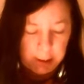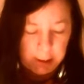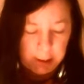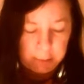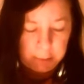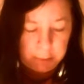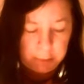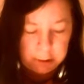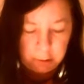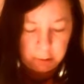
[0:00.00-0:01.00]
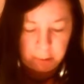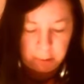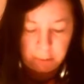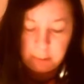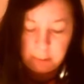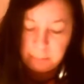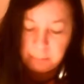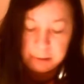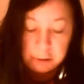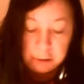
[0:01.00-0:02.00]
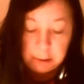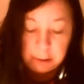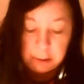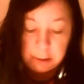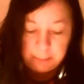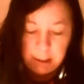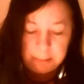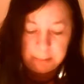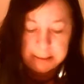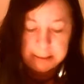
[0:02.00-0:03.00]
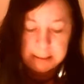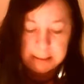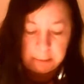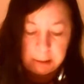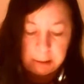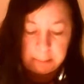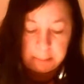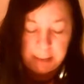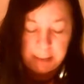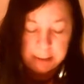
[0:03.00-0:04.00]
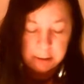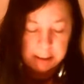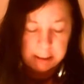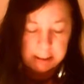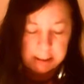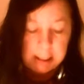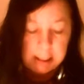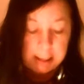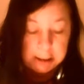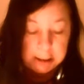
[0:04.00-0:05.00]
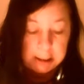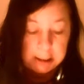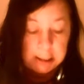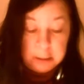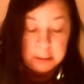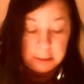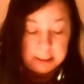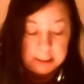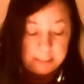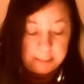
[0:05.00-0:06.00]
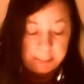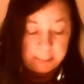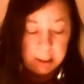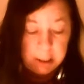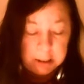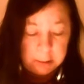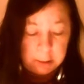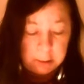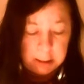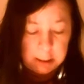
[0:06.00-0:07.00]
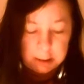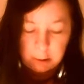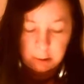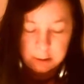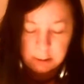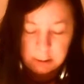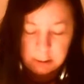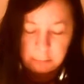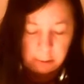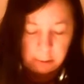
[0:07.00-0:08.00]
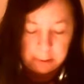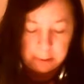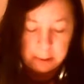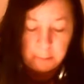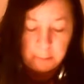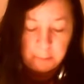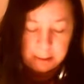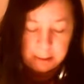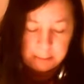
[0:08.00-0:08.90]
I wanted no quarrel with Julia, but I secretly planned to take legal action against Wesley soon as I got some ground under my feet.